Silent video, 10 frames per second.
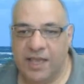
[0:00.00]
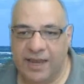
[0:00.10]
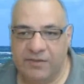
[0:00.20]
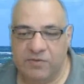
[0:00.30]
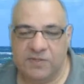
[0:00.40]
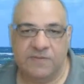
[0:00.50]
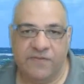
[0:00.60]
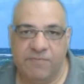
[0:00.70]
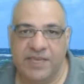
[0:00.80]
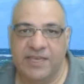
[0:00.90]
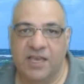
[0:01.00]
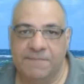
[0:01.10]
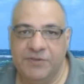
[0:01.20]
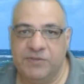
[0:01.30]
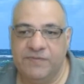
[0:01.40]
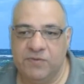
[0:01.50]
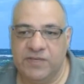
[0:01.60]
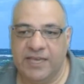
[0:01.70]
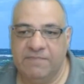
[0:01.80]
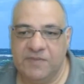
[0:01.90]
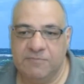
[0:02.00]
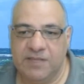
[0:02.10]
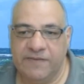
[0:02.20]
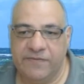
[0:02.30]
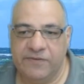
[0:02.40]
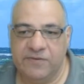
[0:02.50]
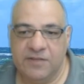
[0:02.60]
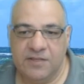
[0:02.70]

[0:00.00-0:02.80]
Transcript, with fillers: and it was for me a beautiful game to play through